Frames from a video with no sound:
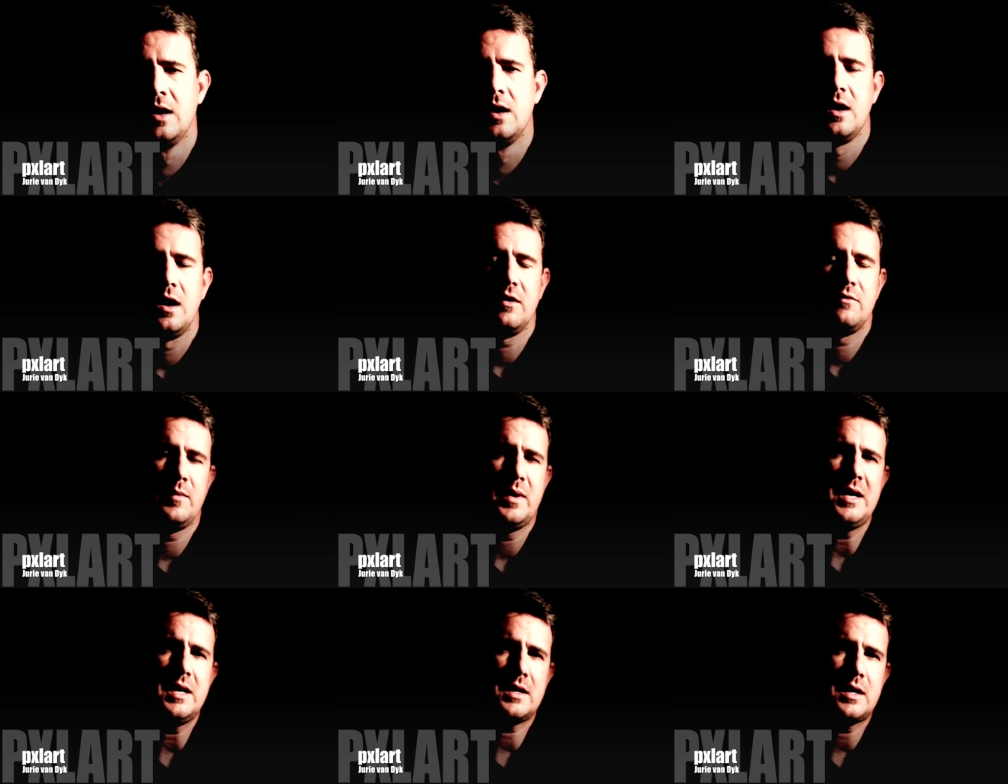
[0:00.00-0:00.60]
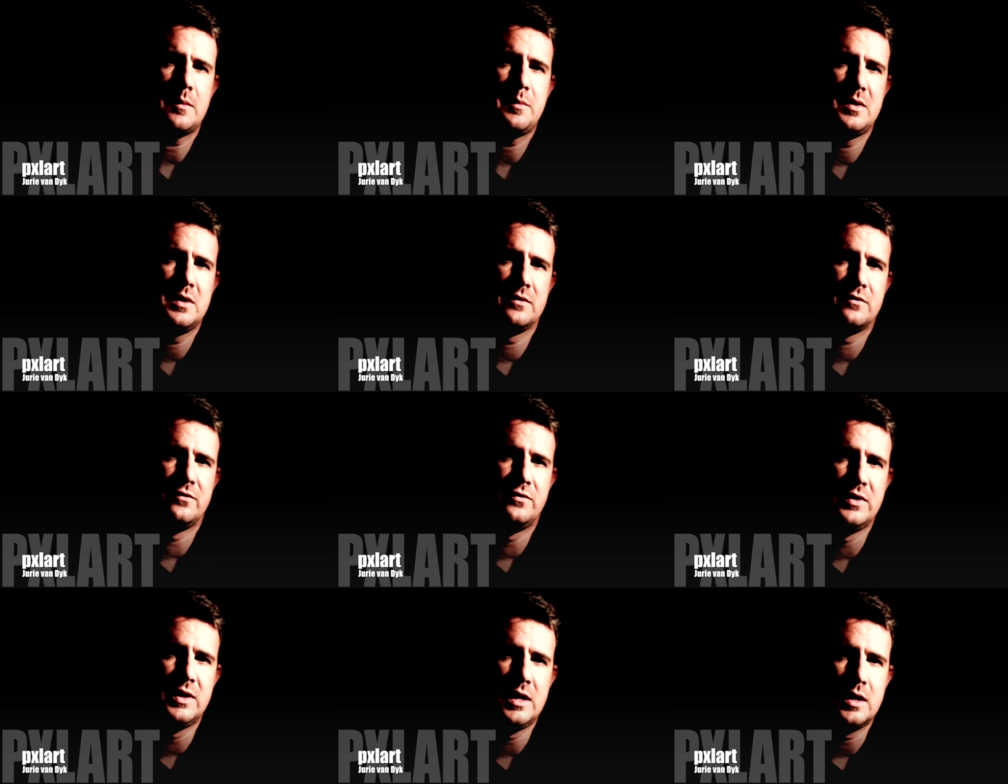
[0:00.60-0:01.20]
I've made a couple
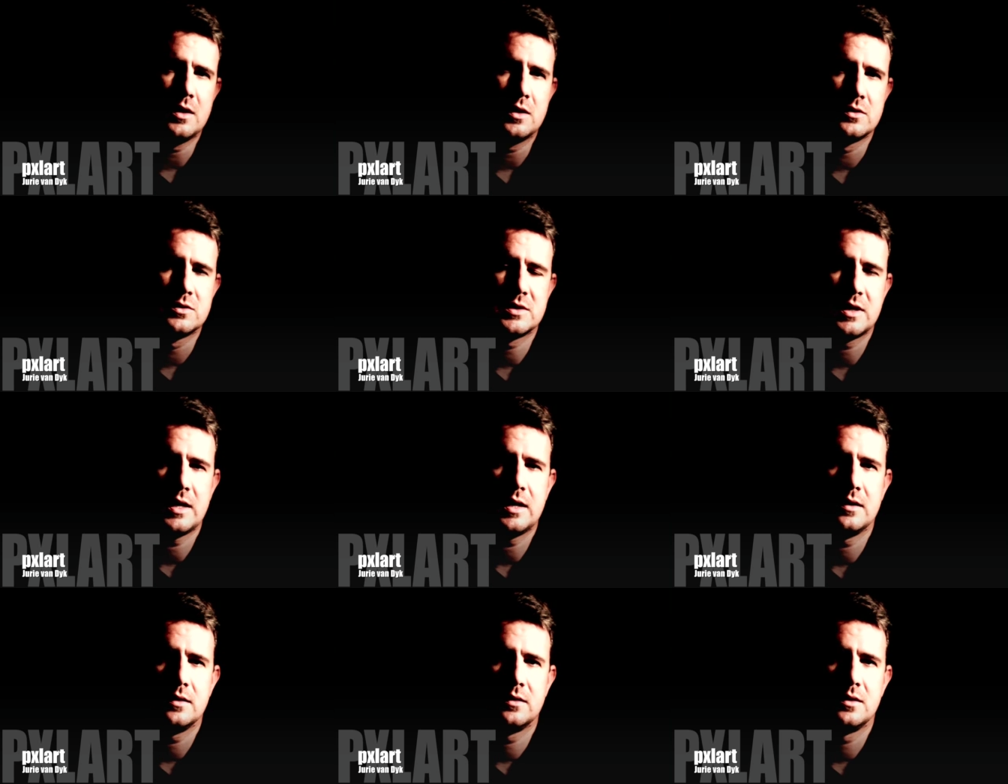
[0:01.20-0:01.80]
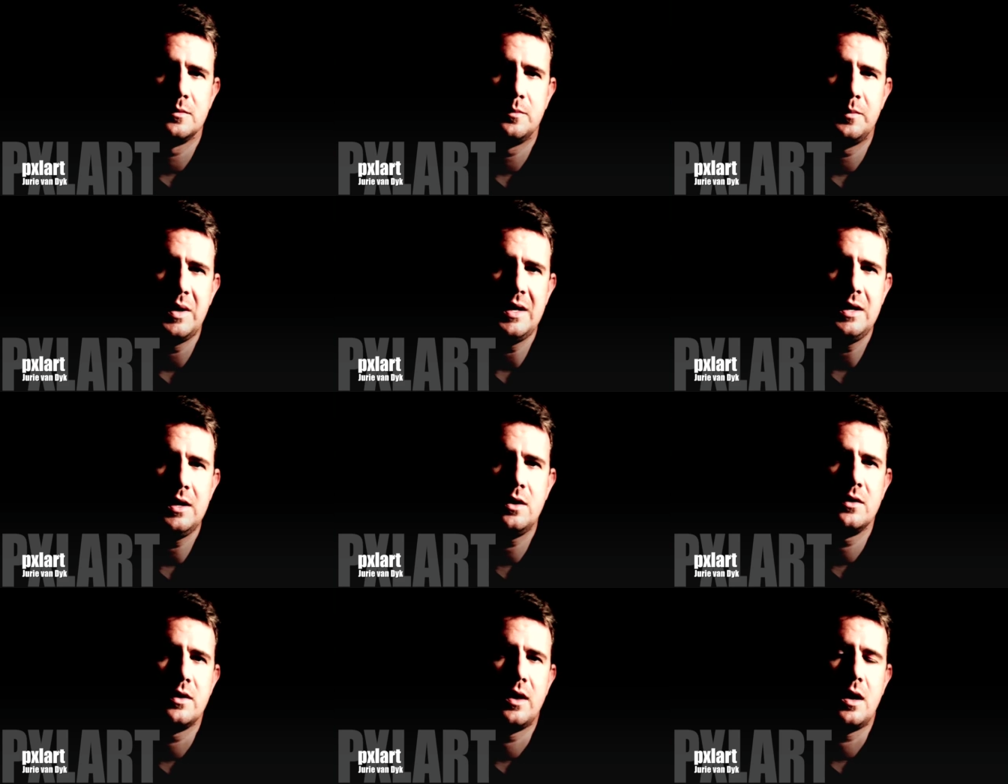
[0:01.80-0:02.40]
of videos and
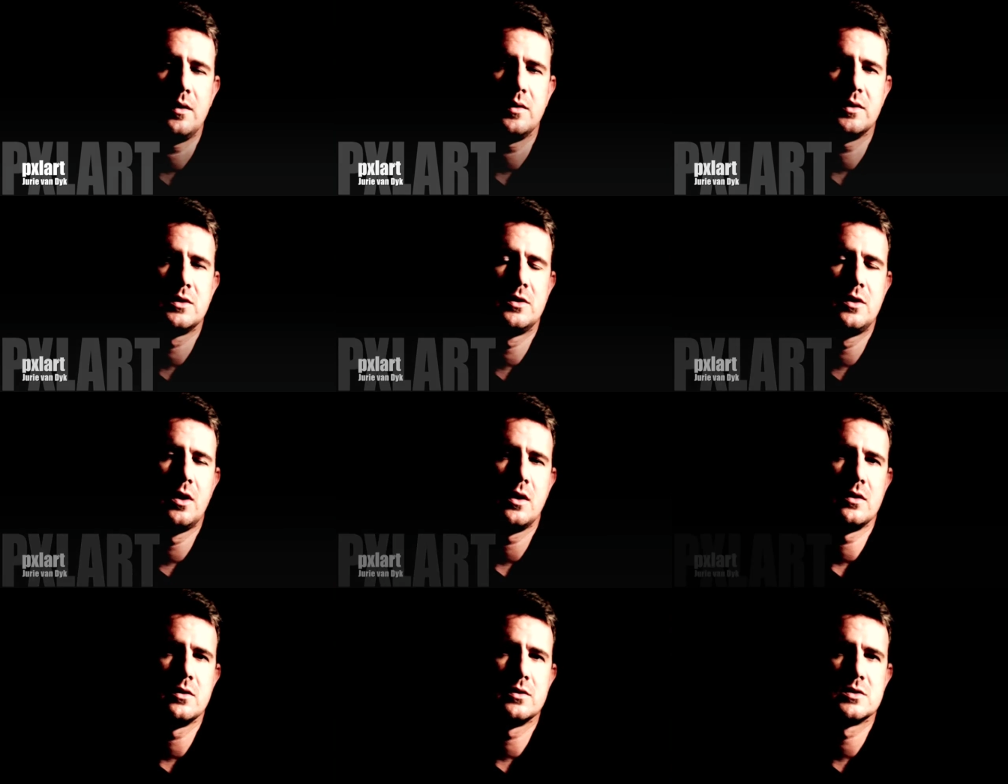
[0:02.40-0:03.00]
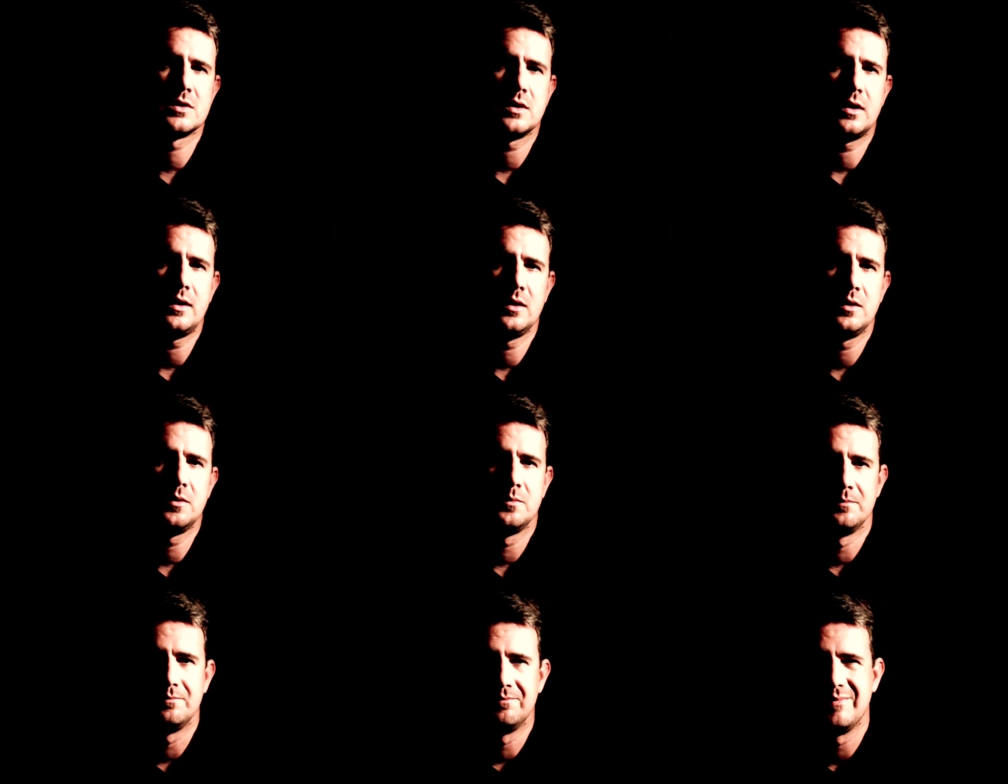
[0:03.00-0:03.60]
depending on how it goes,
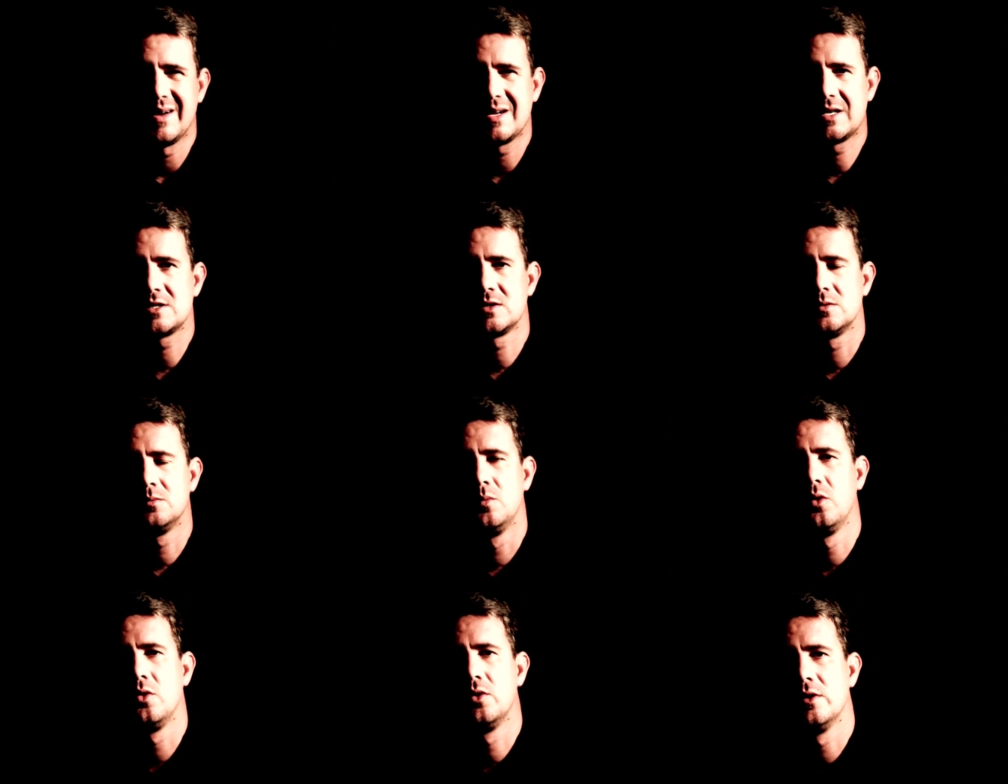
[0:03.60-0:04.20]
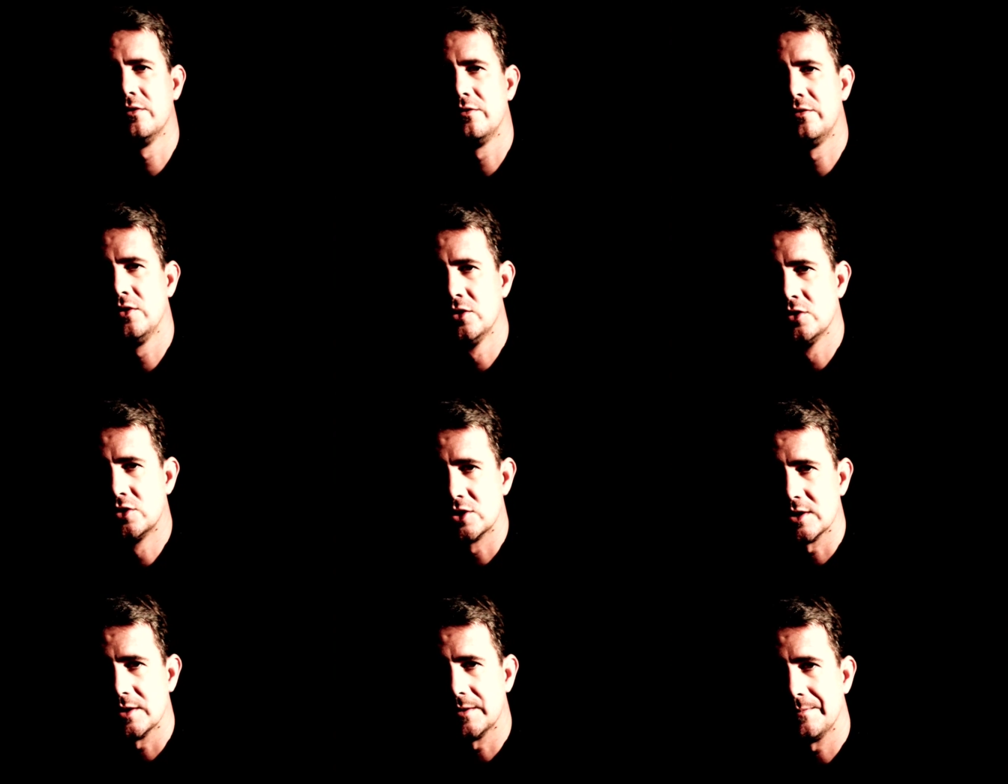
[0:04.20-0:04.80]
I'll make some more in the
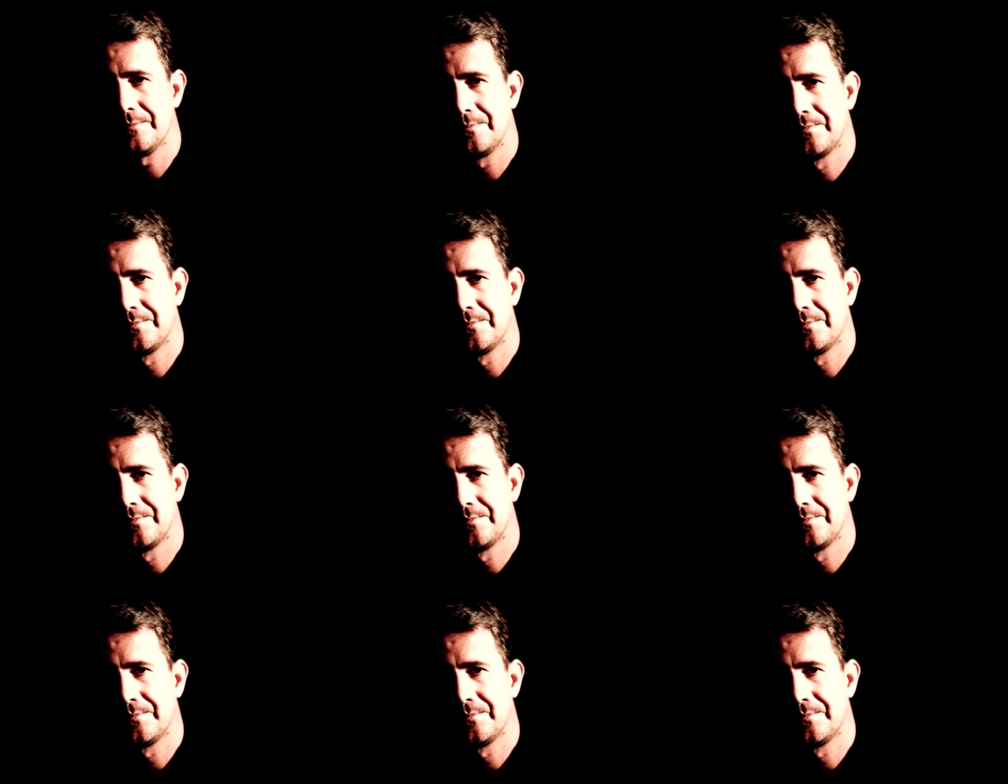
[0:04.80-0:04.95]
future.